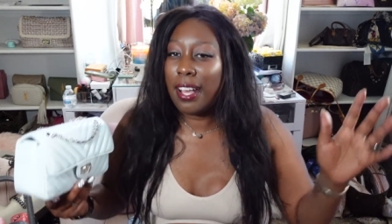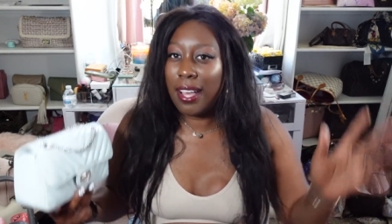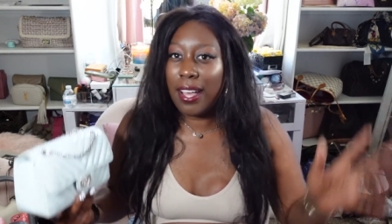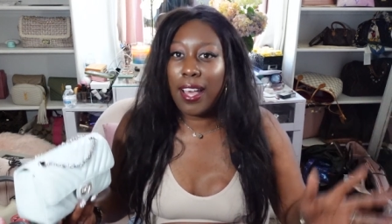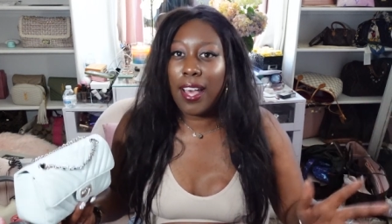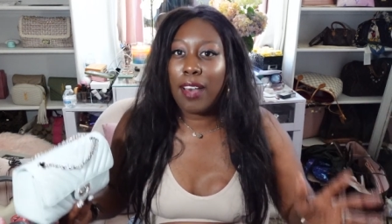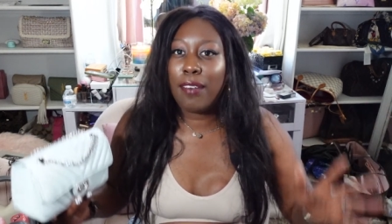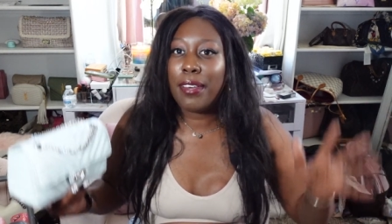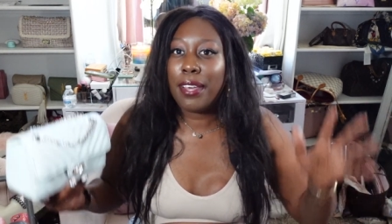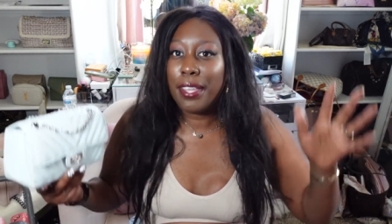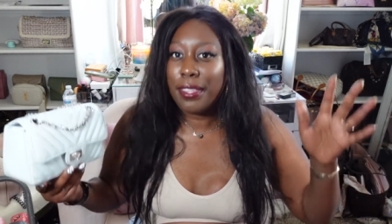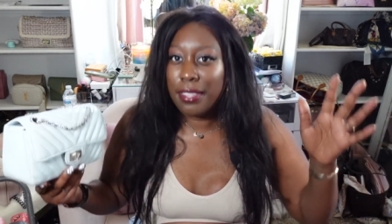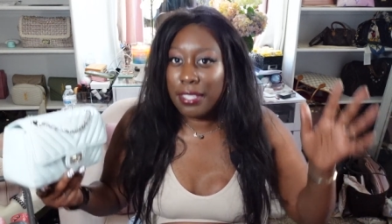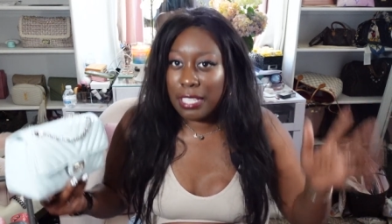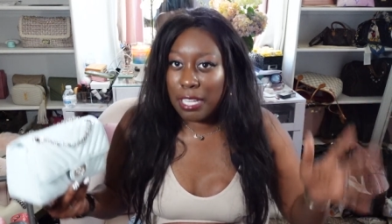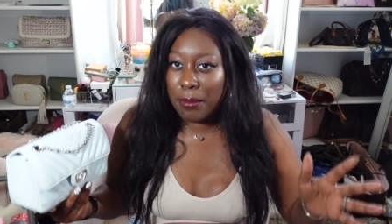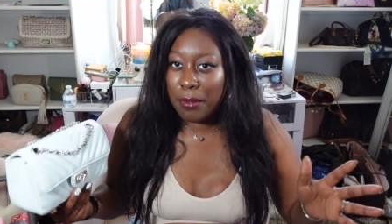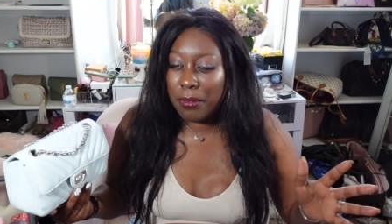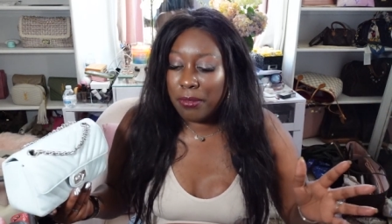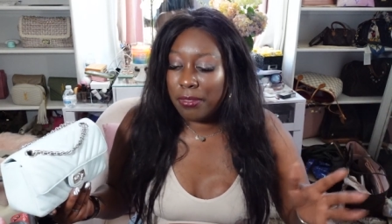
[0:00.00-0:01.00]
of the
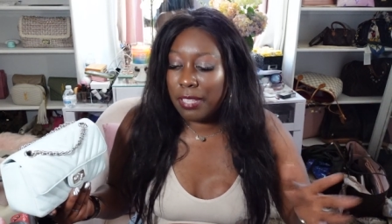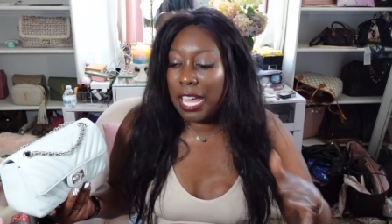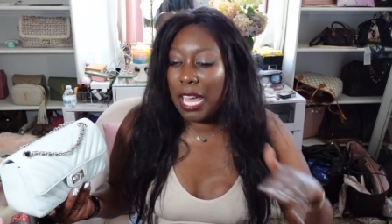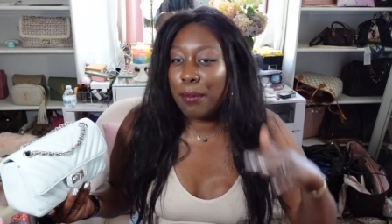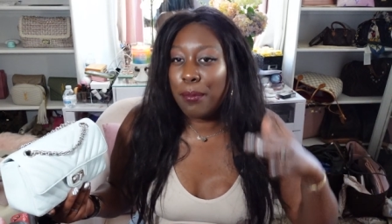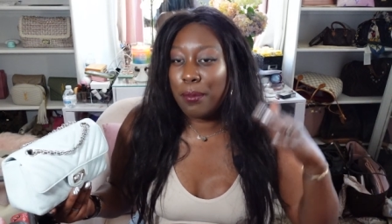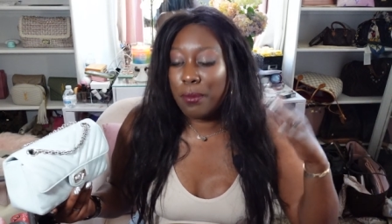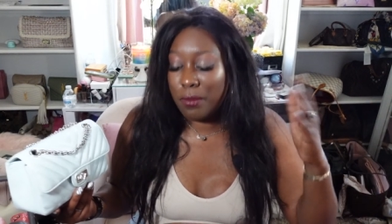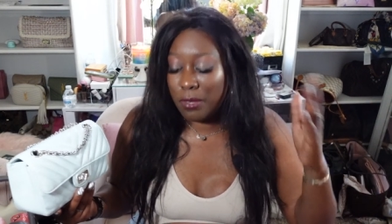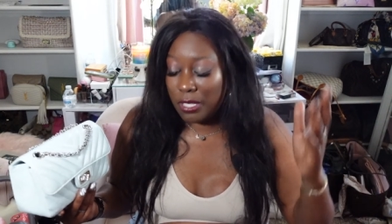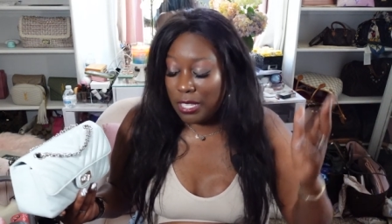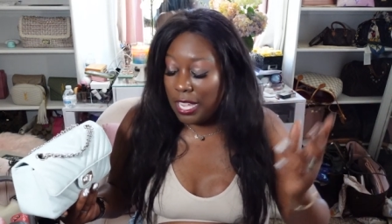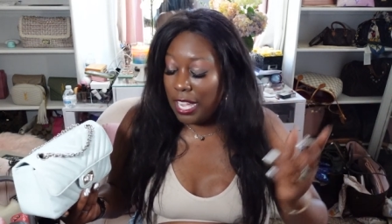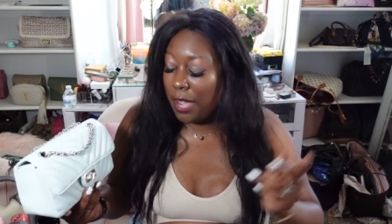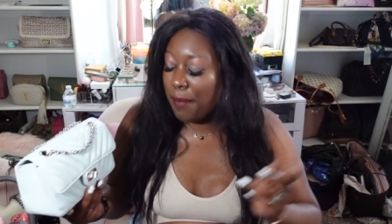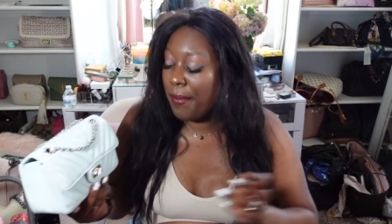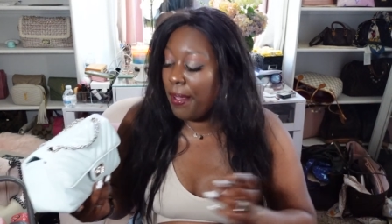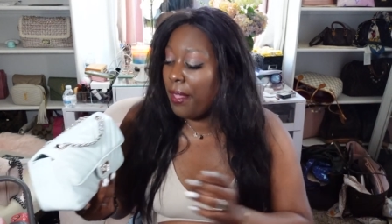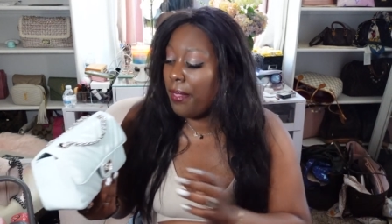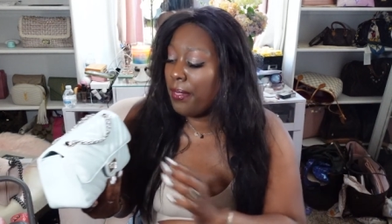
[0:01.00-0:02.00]
double flap. We'll
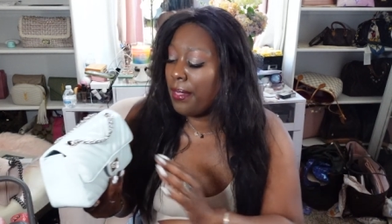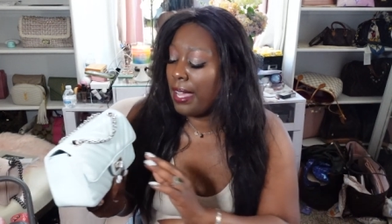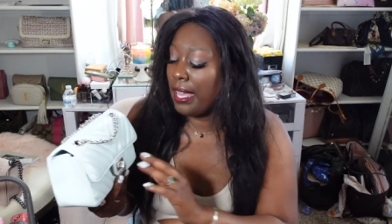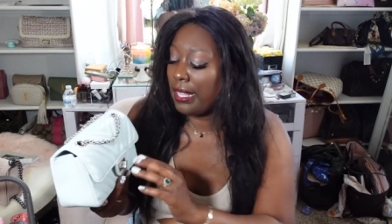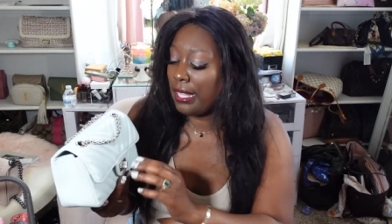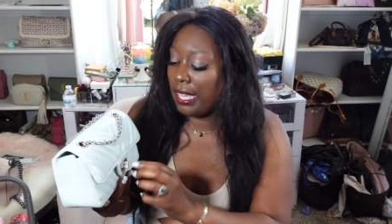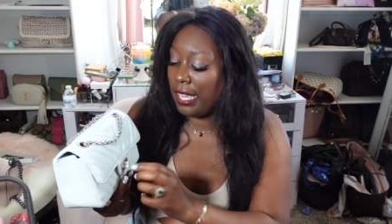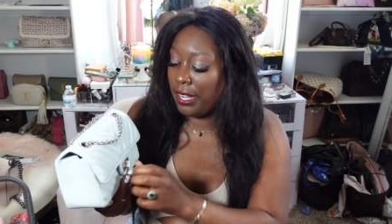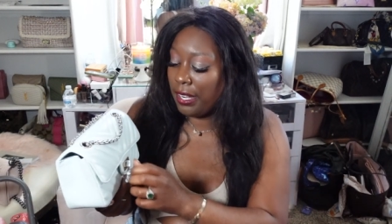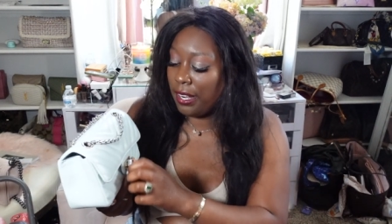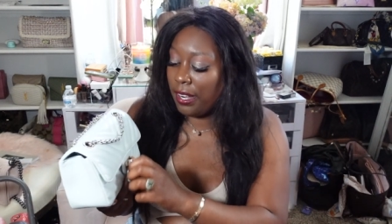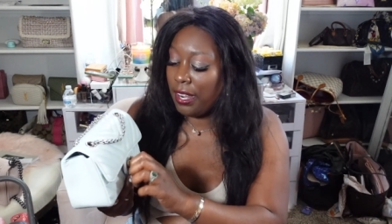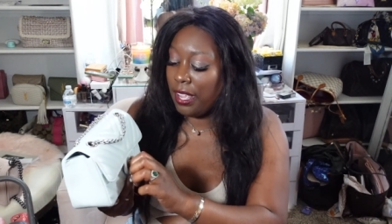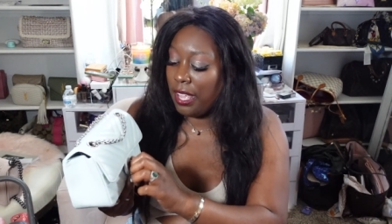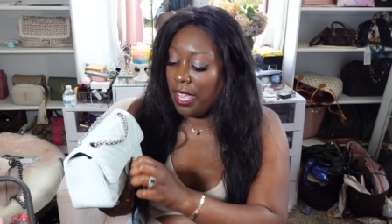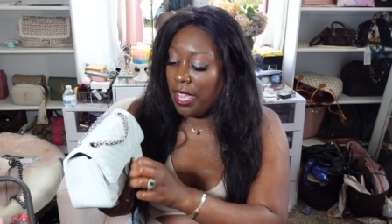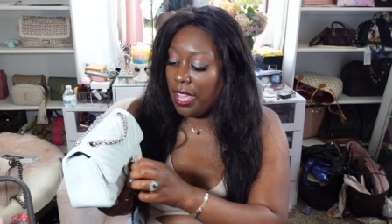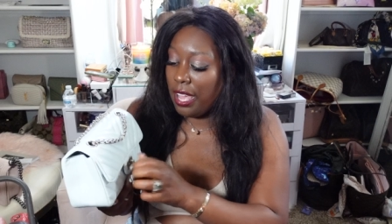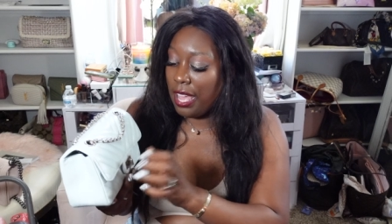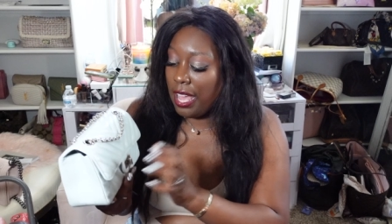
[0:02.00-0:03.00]
talk about that later.
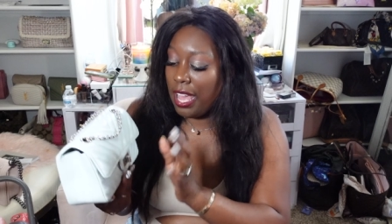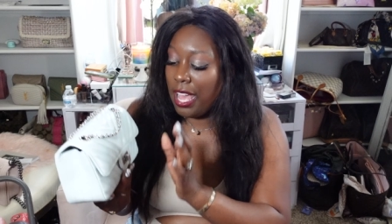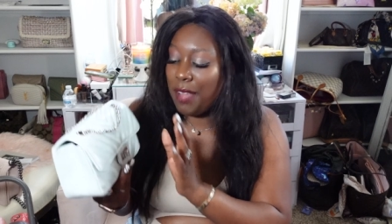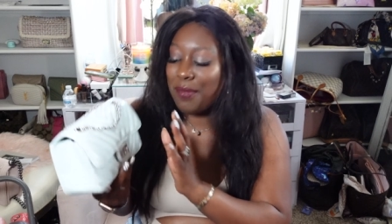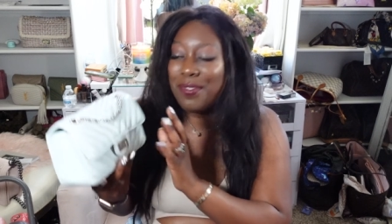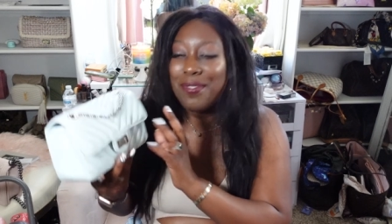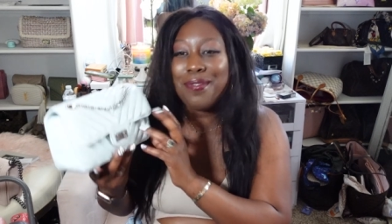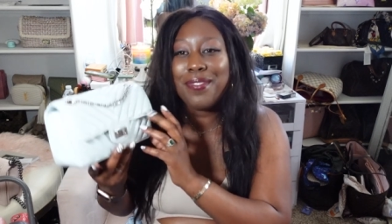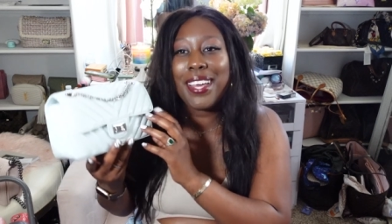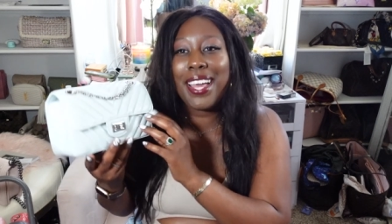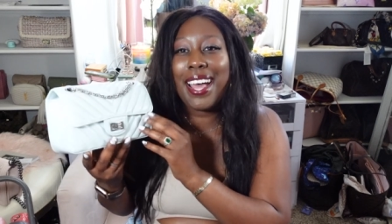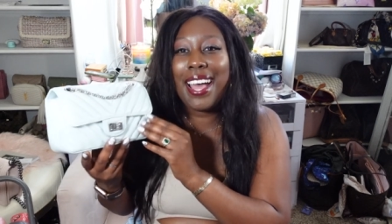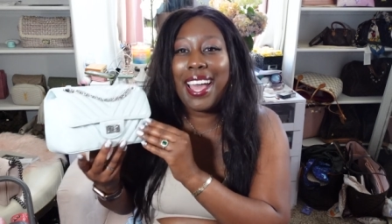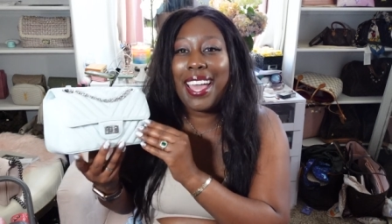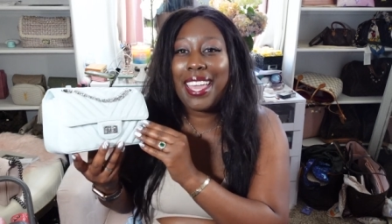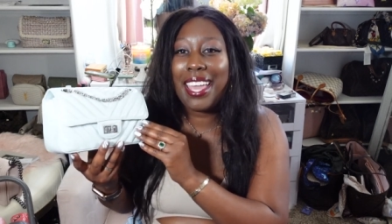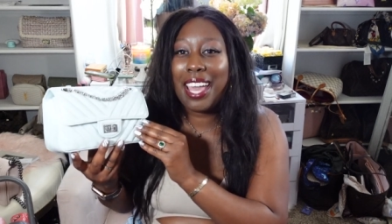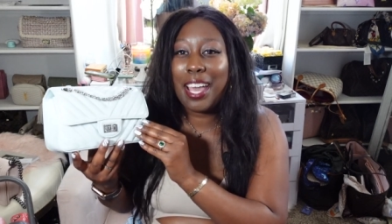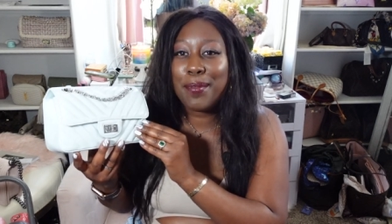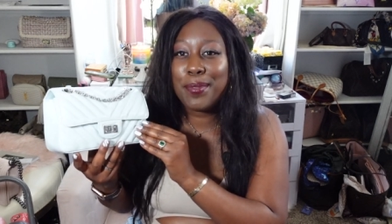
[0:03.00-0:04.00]
But
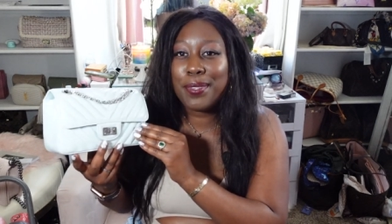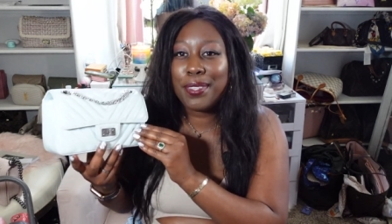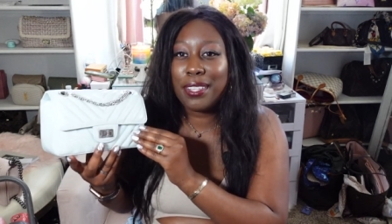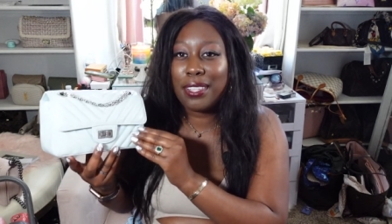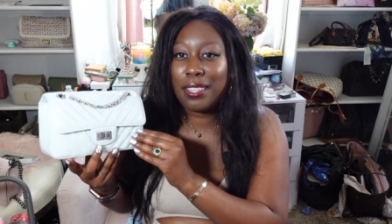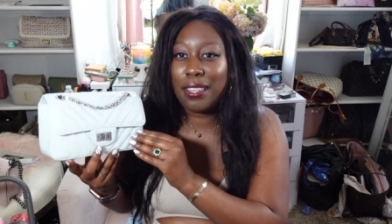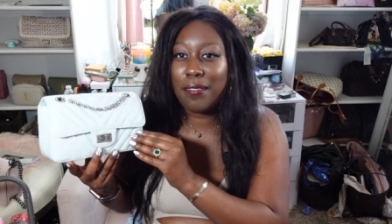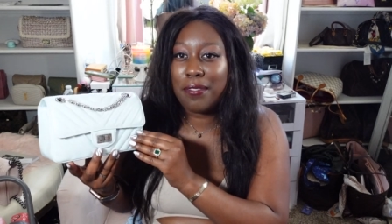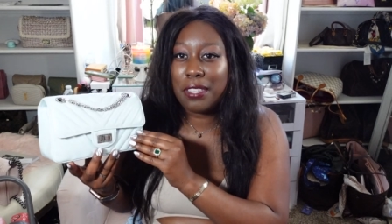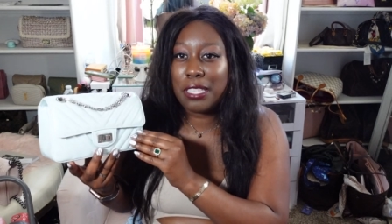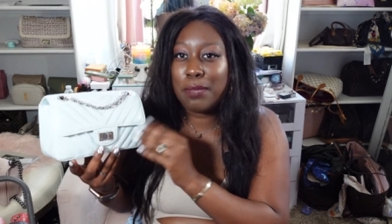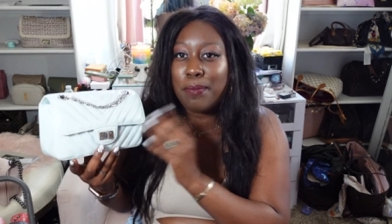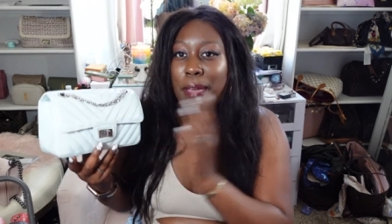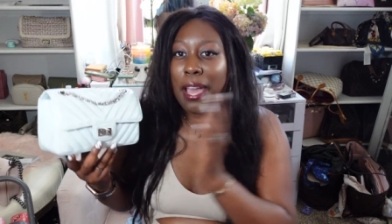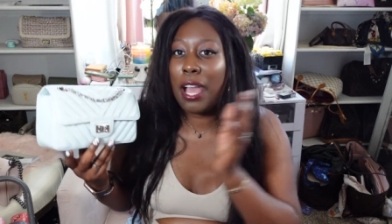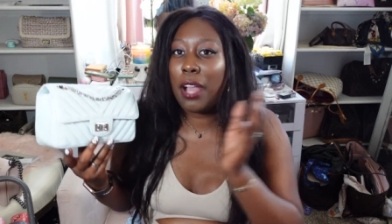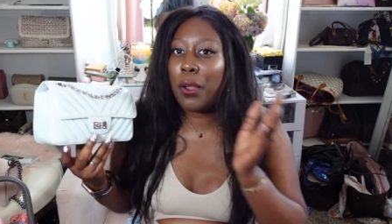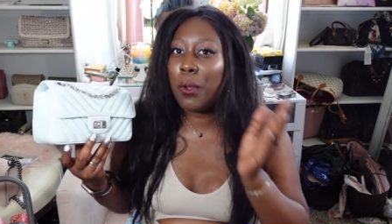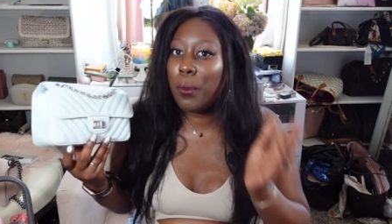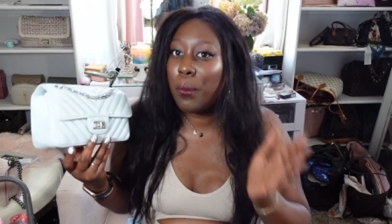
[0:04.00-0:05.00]
I absolutely love this
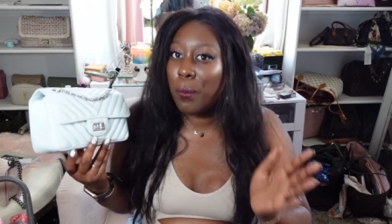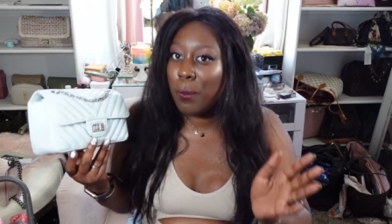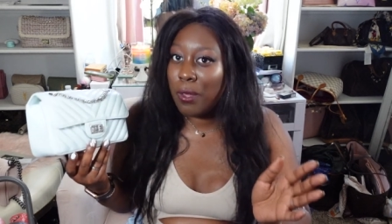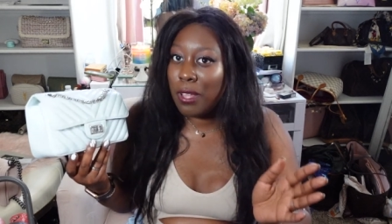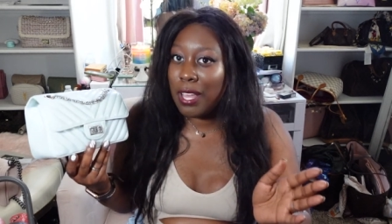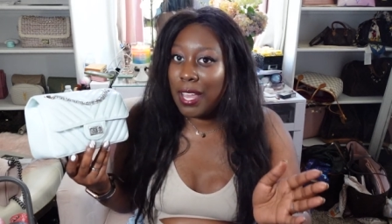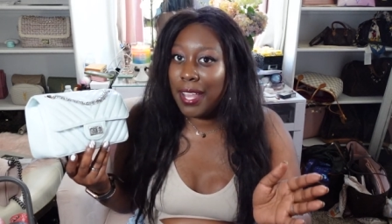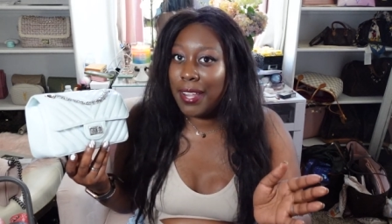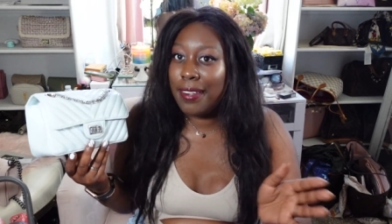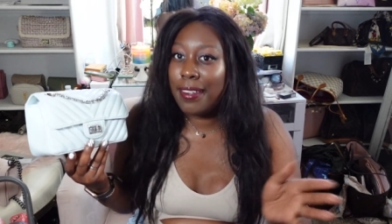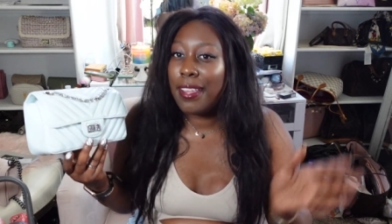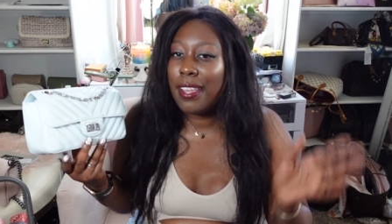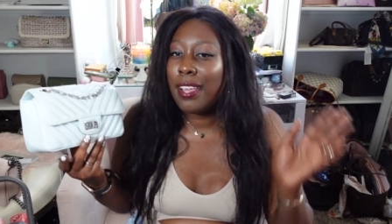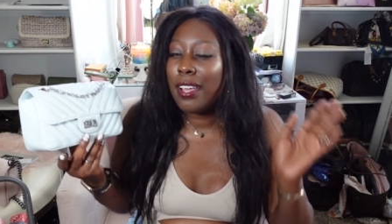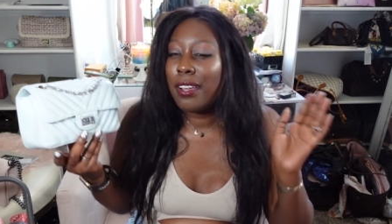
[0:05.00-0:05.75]
bag. One,